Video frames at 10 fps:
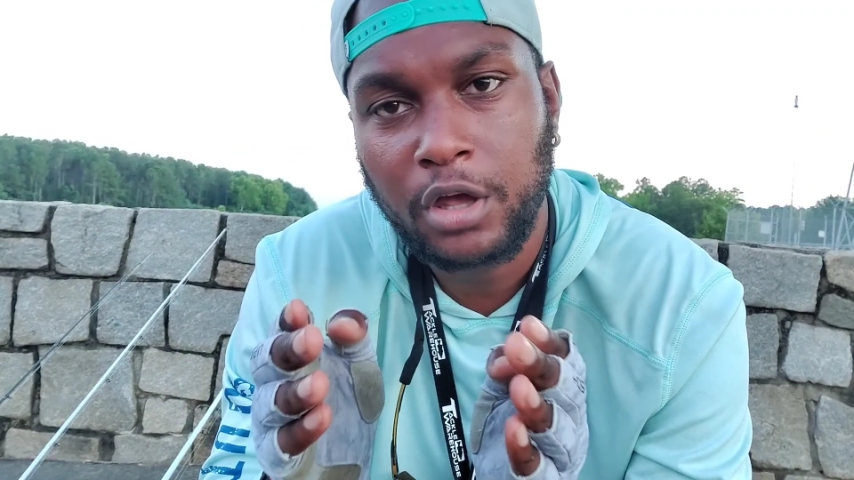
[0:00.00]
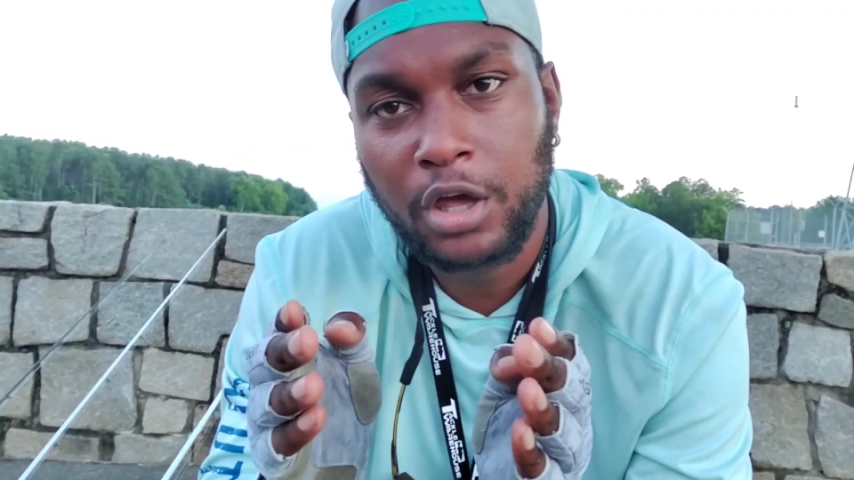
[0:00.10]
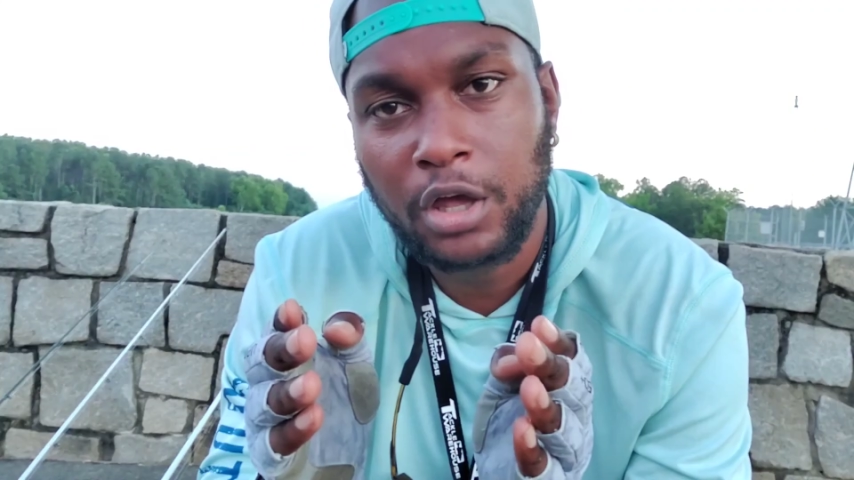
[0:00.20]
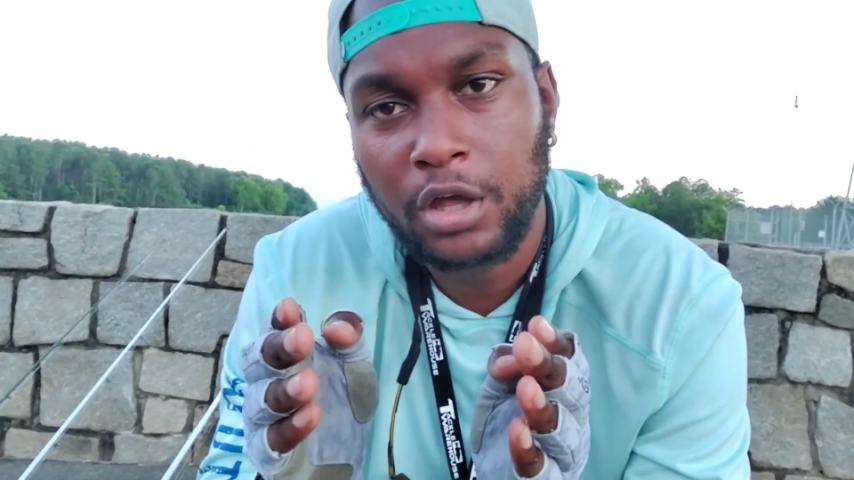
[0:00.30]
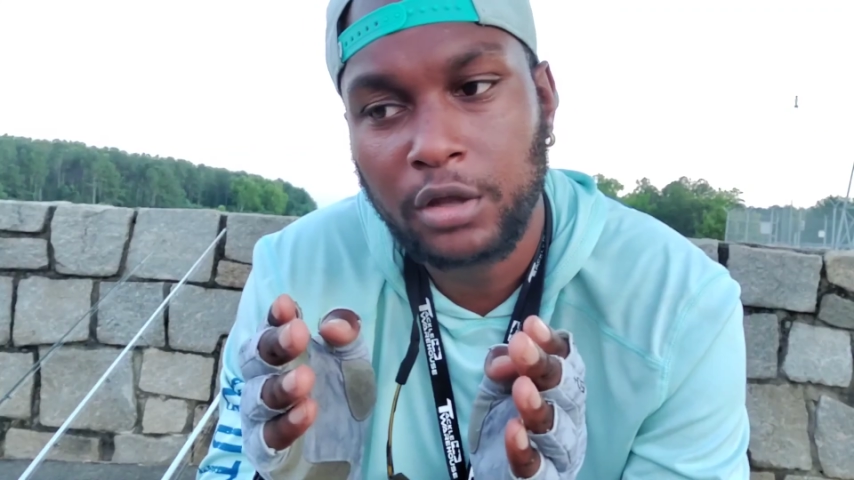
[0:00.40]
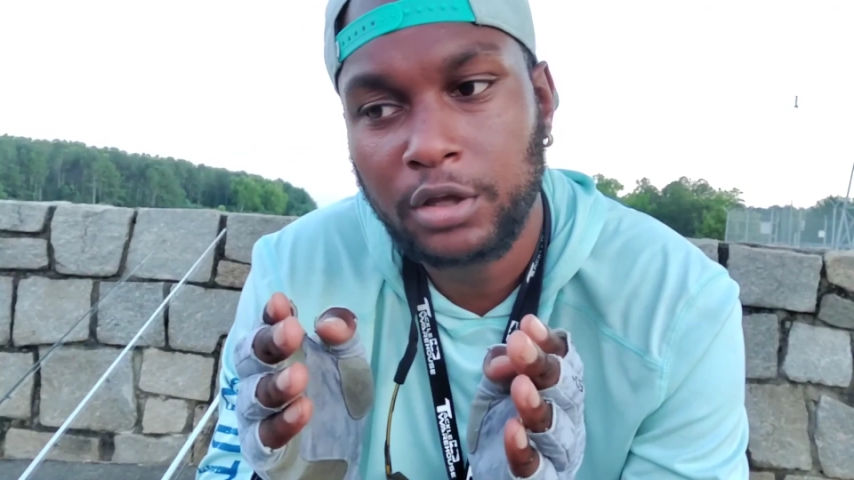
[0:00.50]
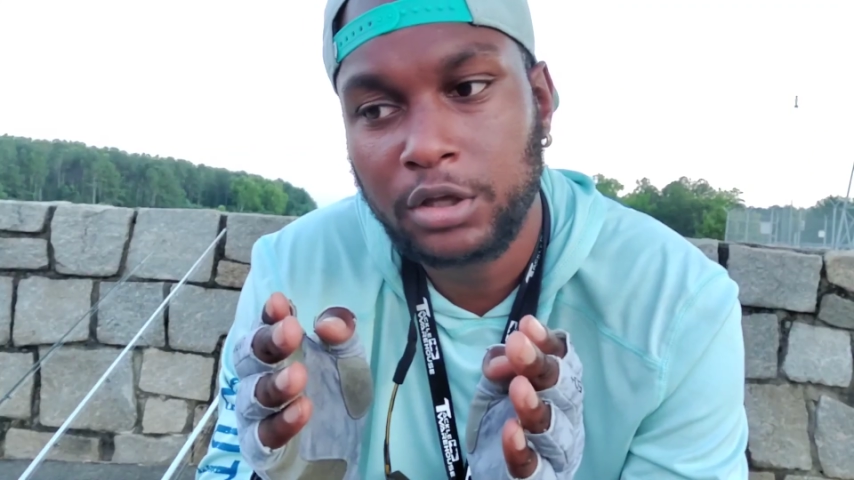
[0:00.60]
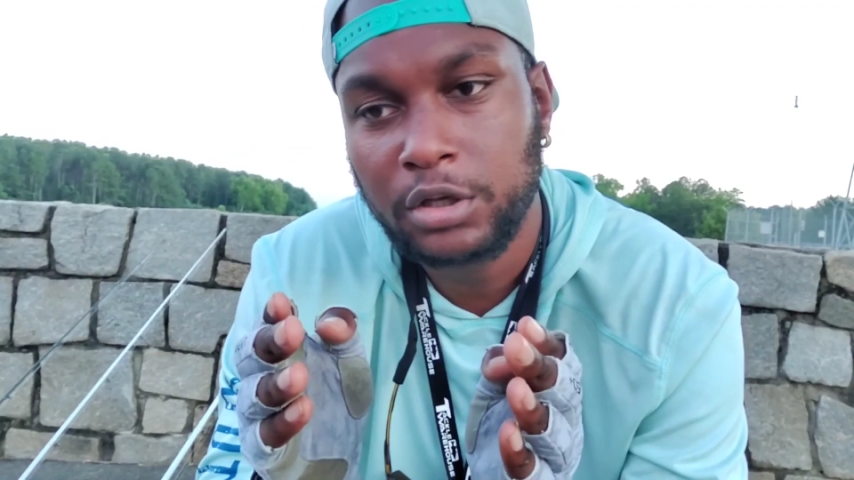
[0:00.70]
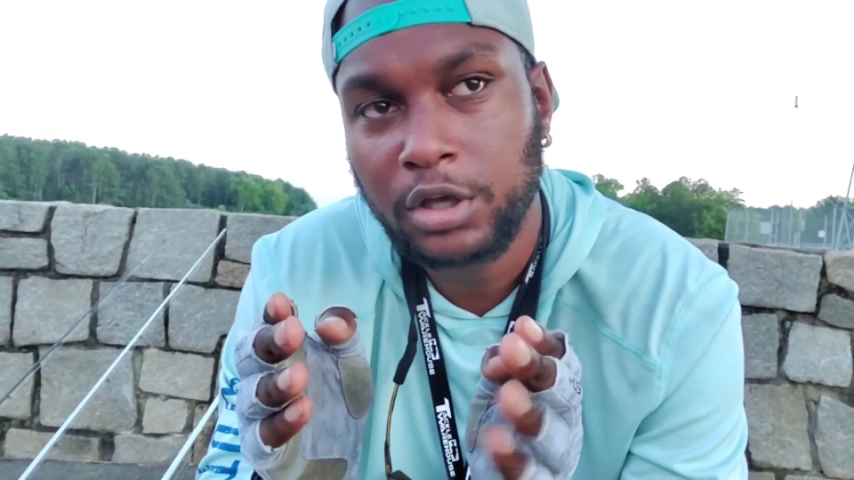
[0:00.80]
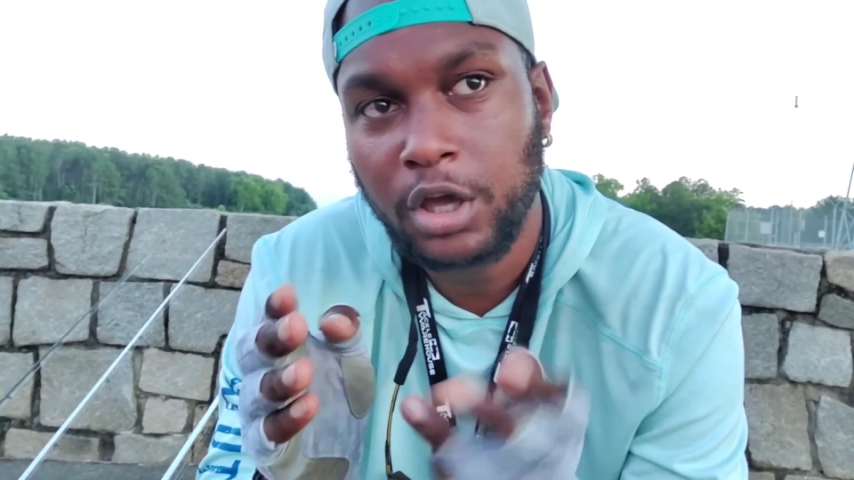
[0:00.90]

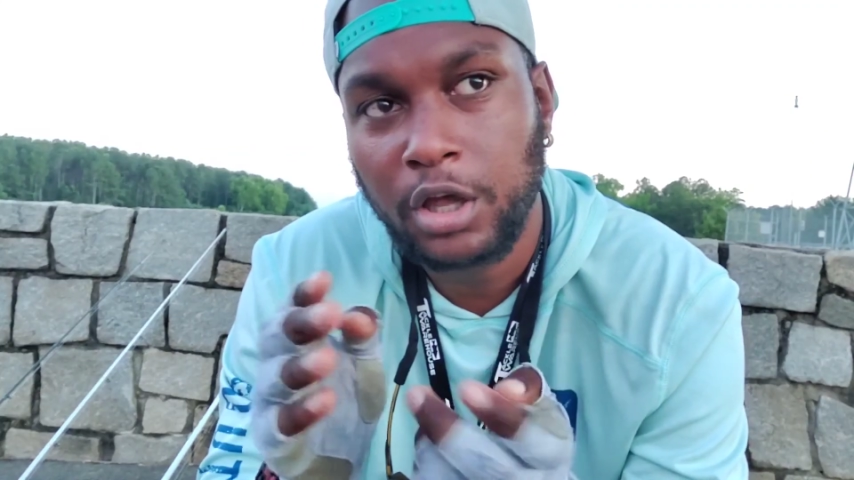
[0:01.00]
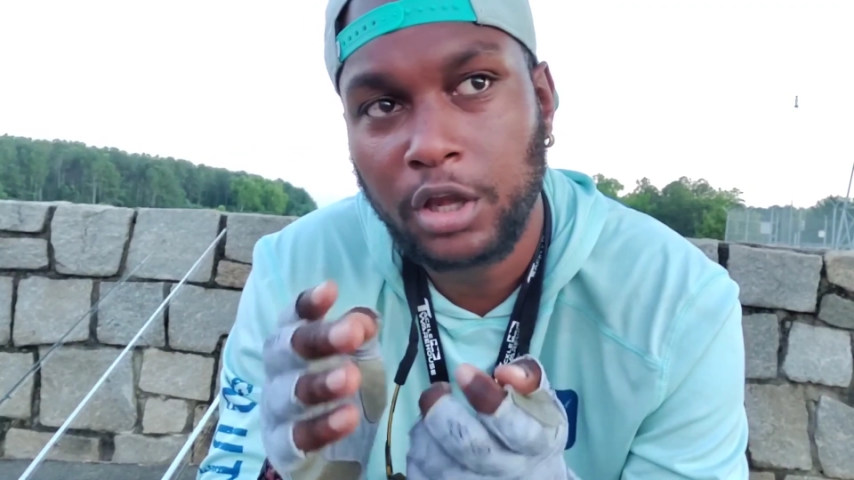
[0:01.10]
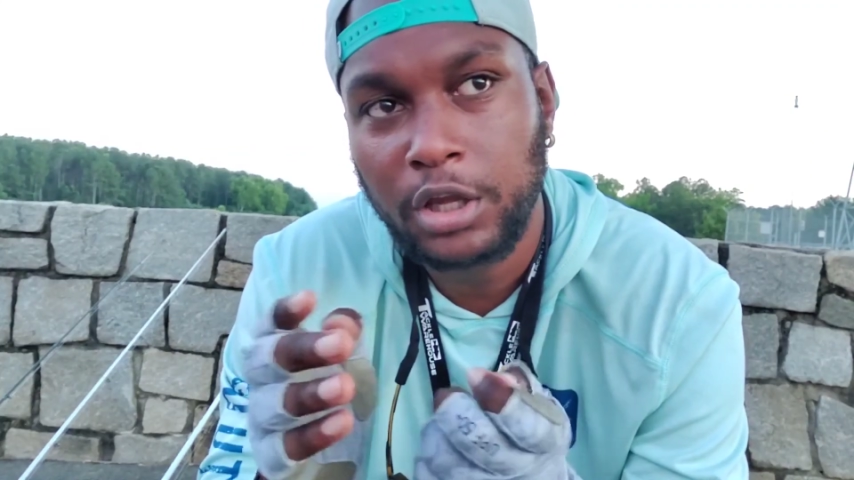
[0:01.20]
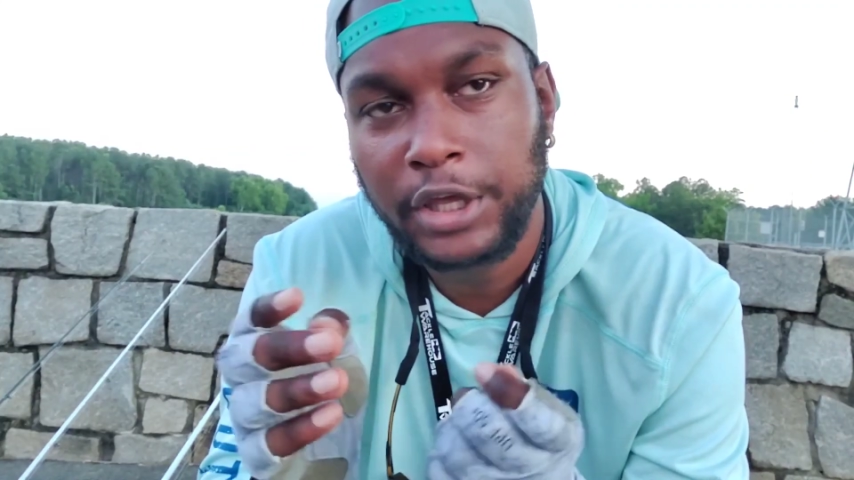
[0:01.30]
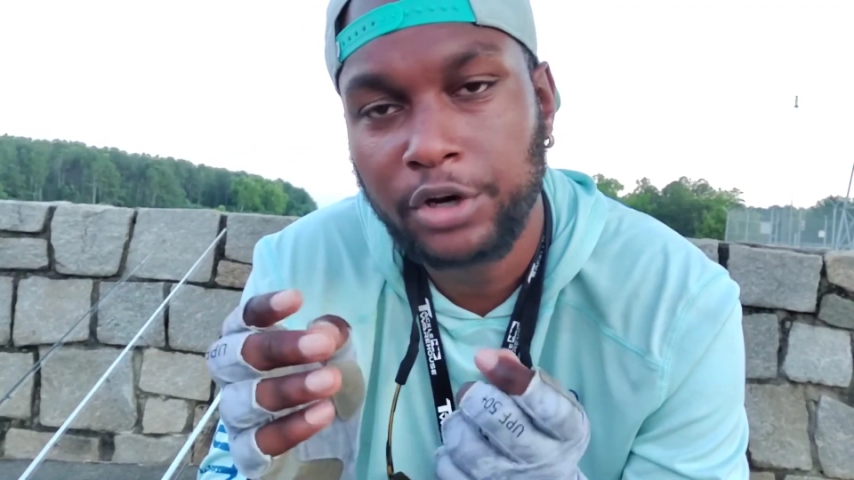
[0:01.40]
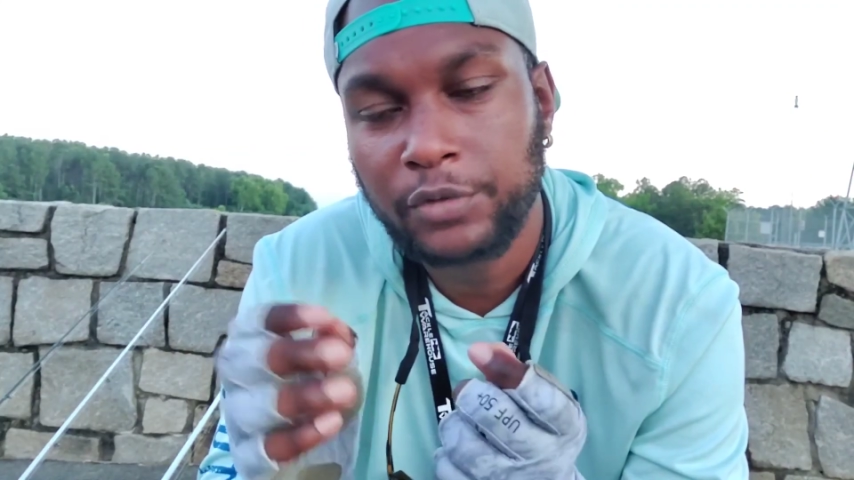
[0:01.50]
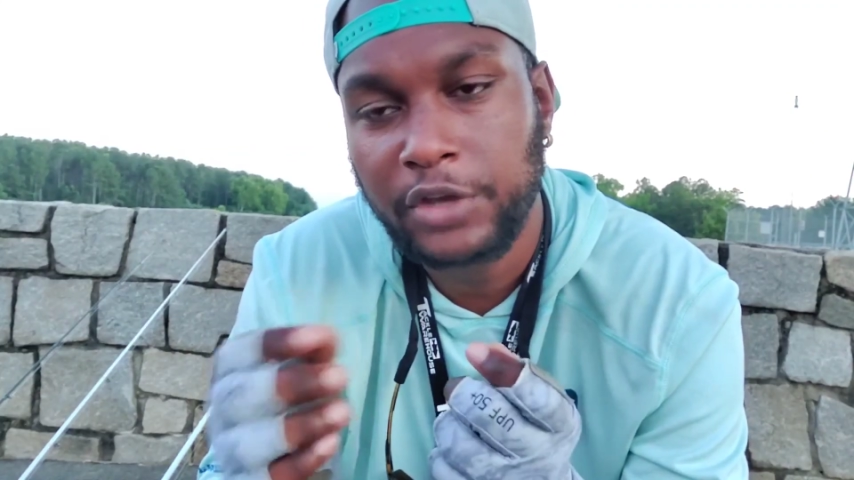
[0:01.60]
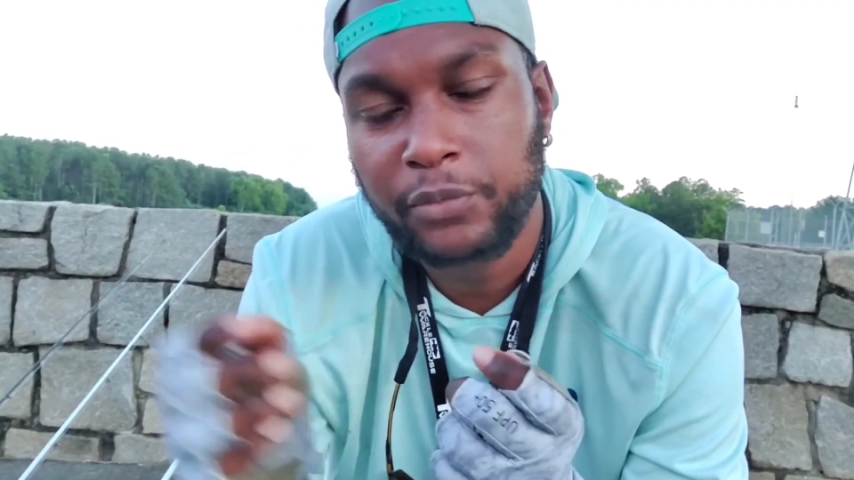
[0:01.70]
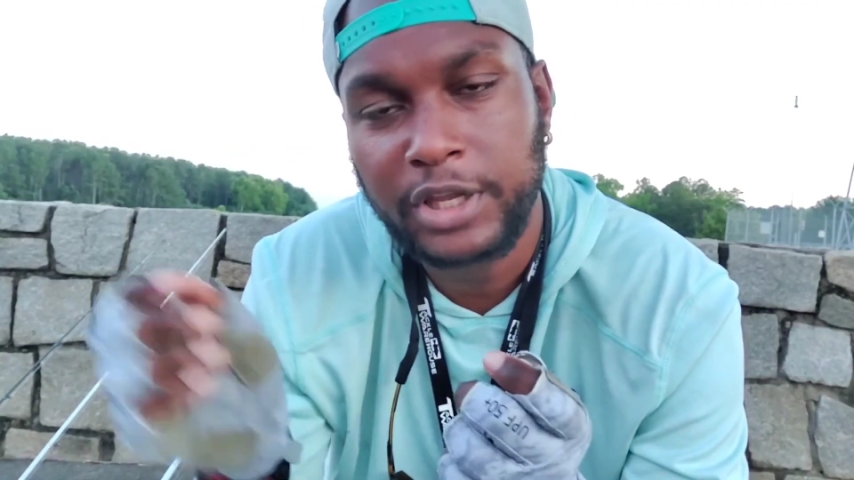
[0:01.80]
a leader that's